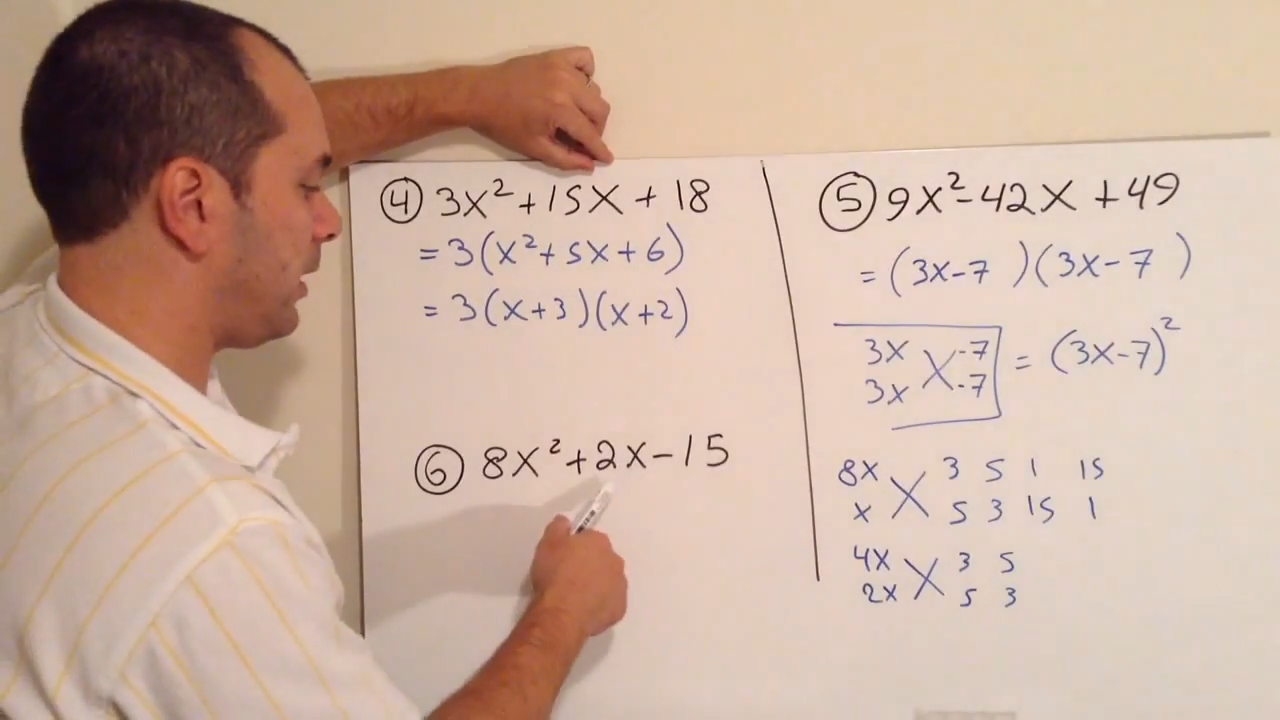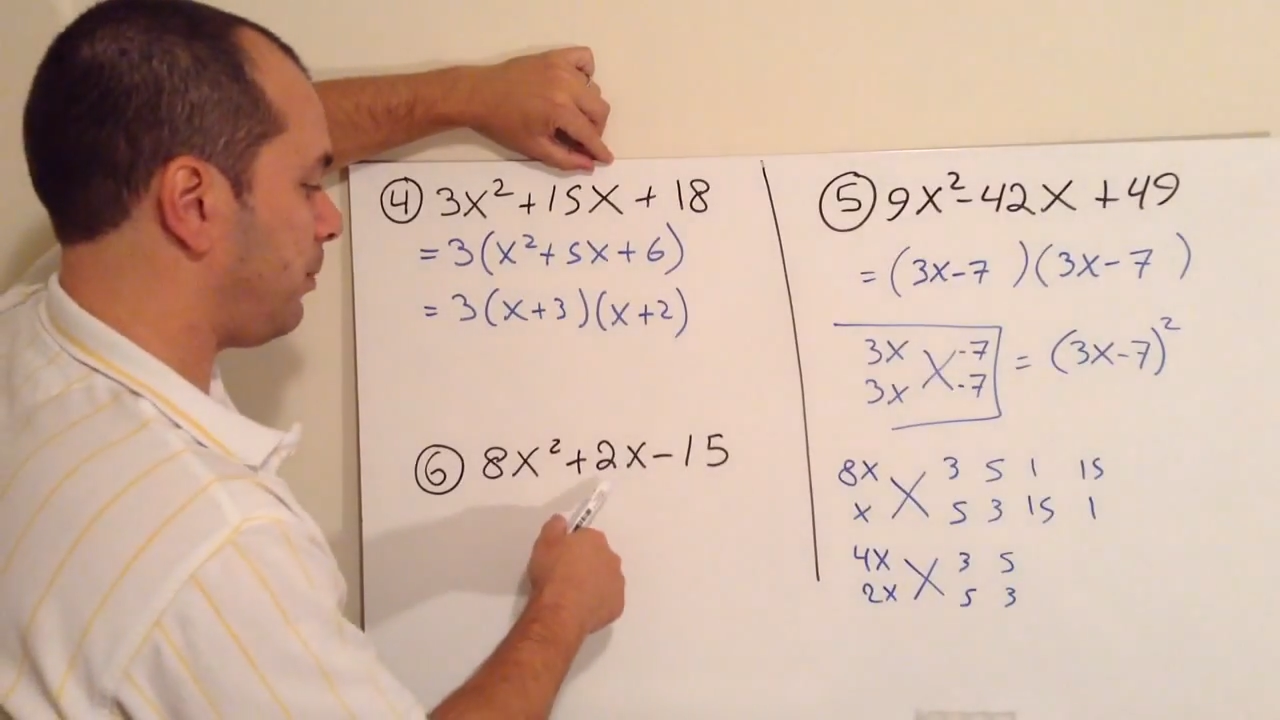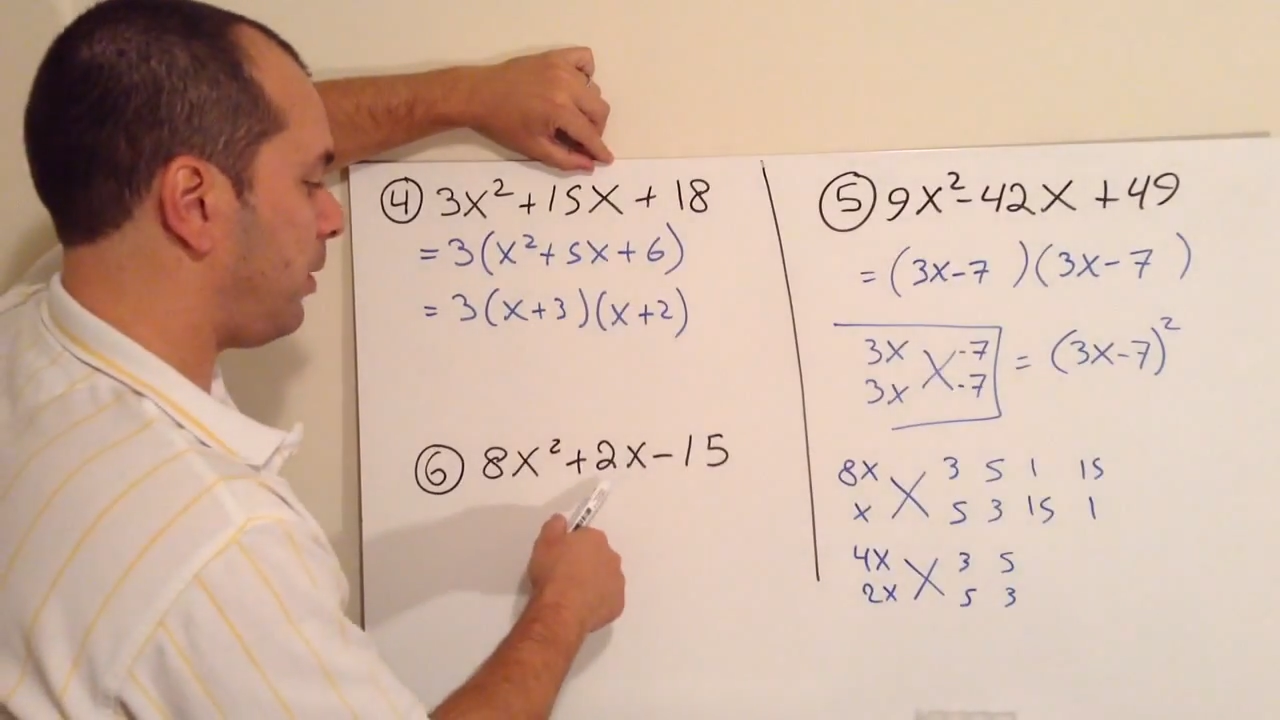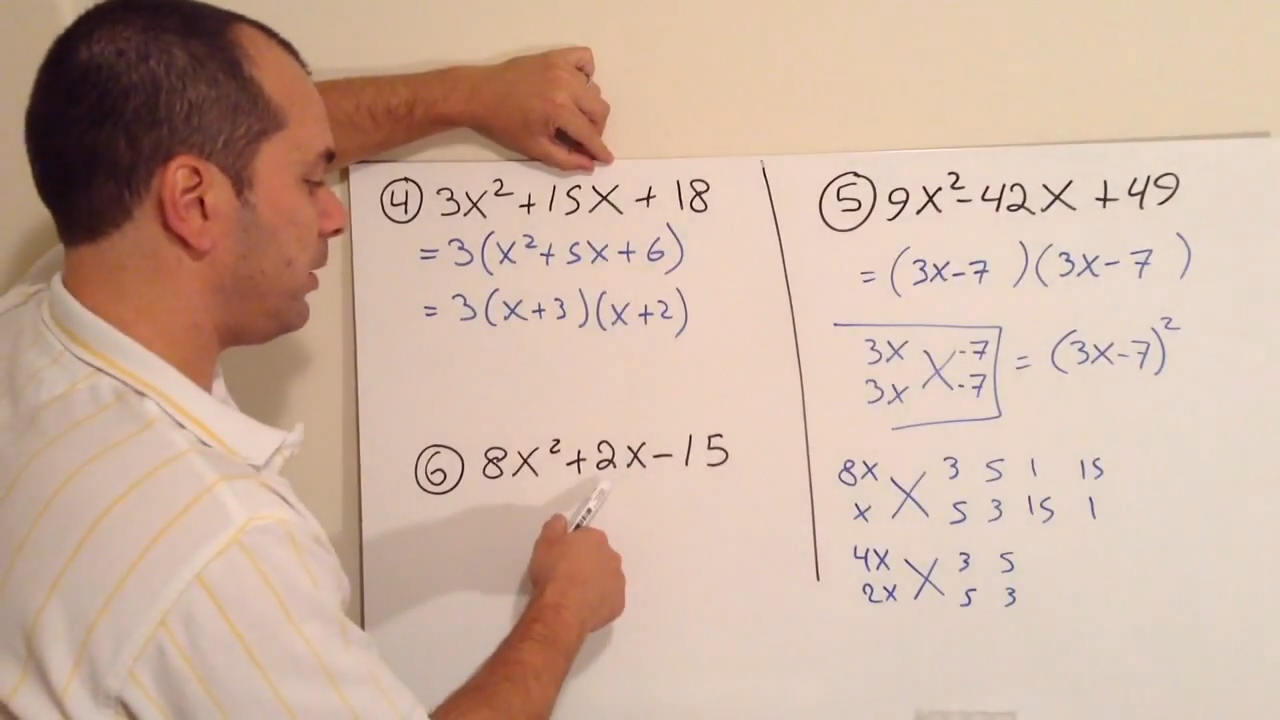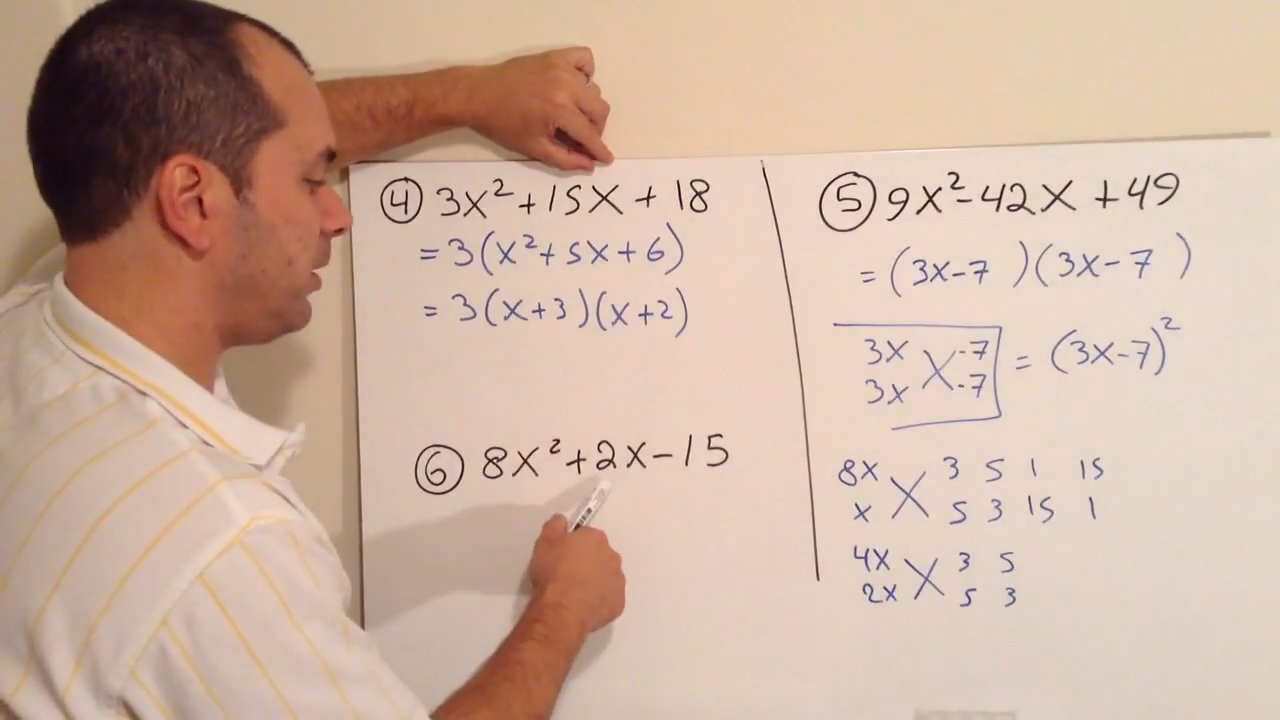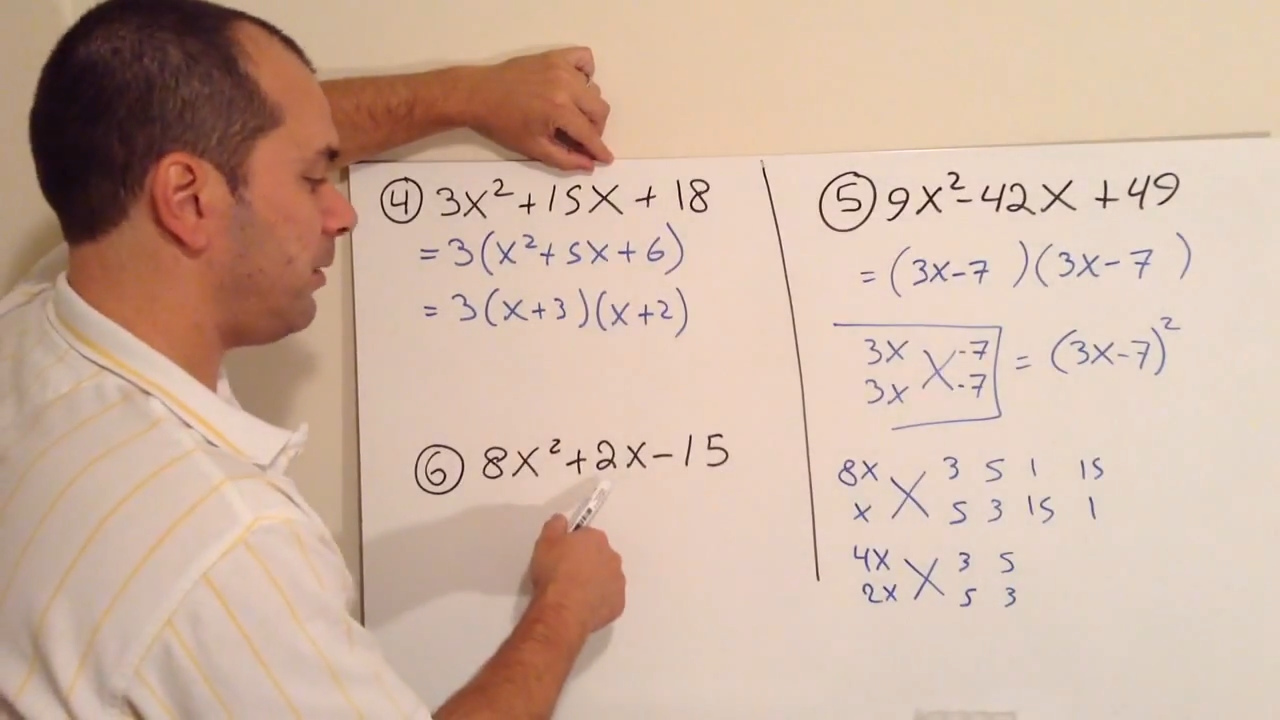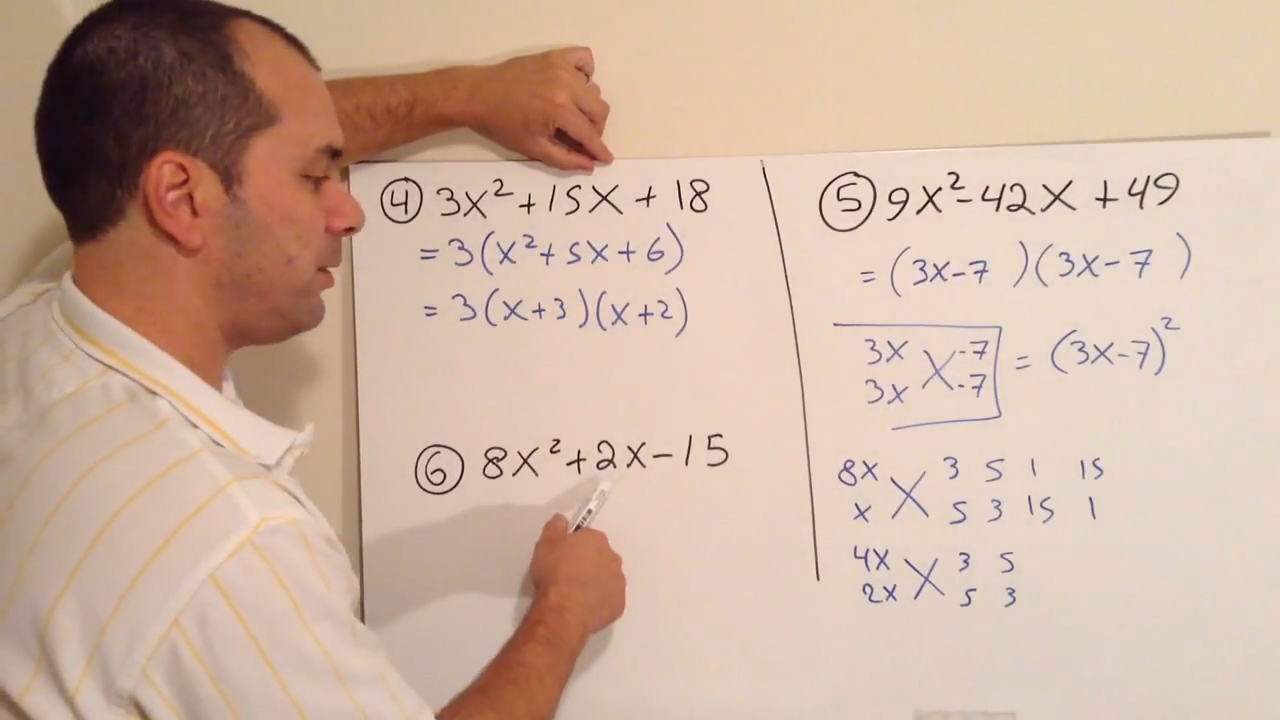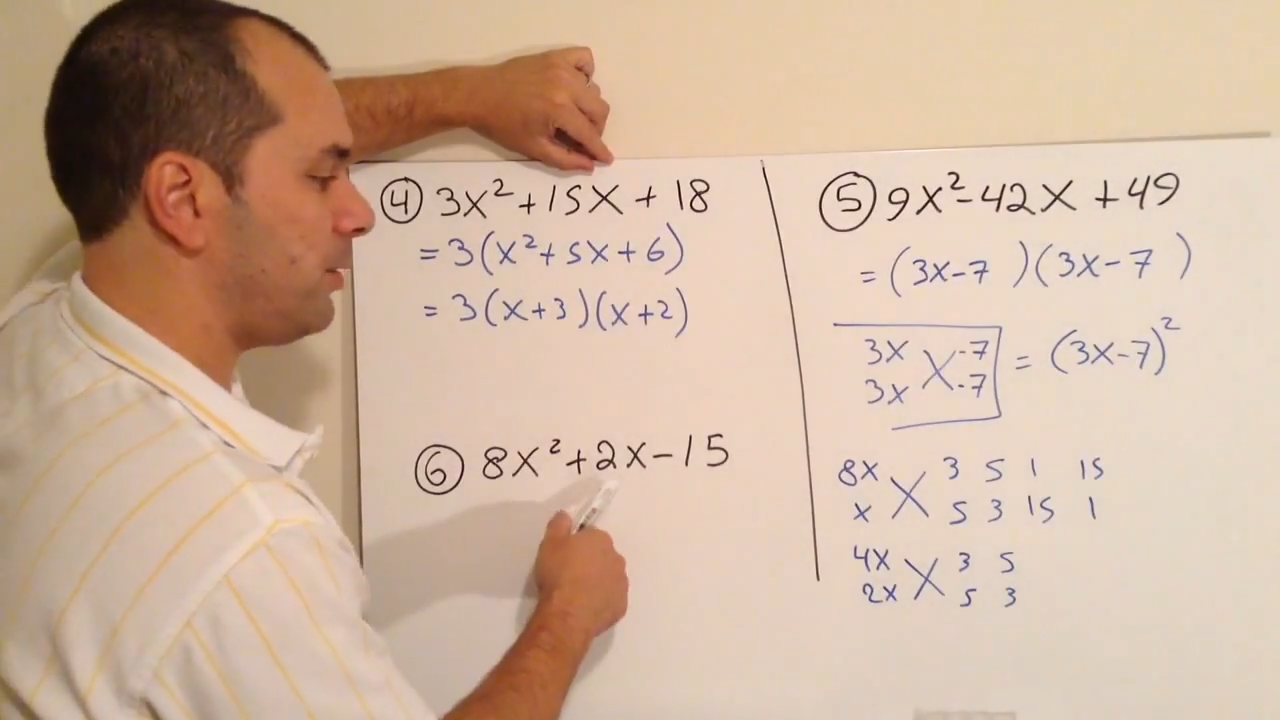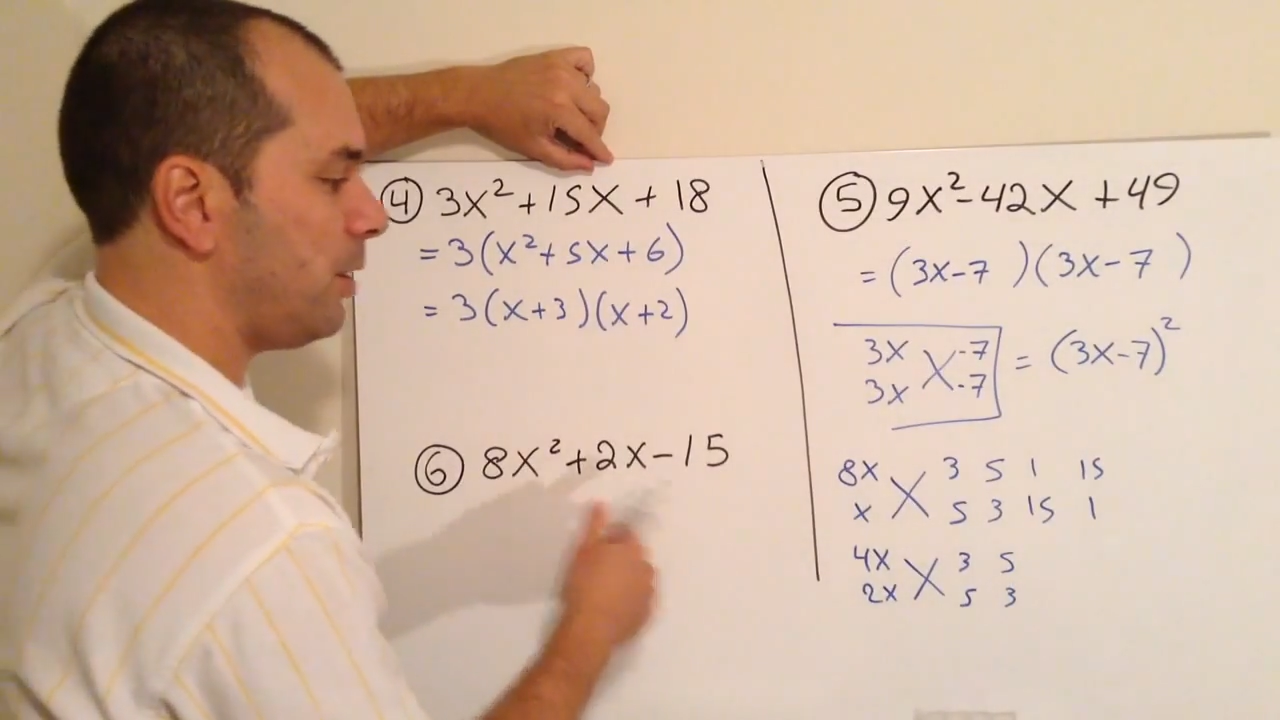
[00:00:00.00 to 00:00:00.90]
that's positive,